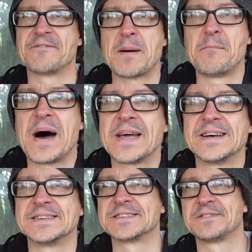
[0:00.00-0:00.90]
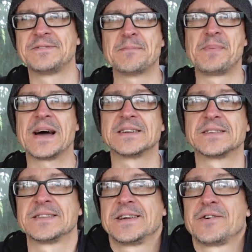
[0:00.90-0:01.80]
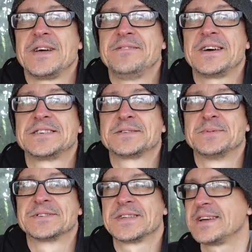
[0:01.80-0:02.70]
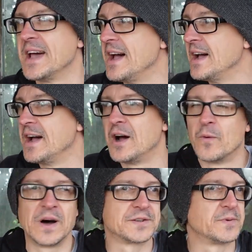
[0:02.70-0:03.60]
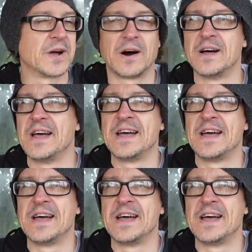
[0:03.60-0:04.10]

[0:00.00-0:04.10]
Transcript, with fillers: Vampires! Vampires that they don't eat vegetables do they? What else we got?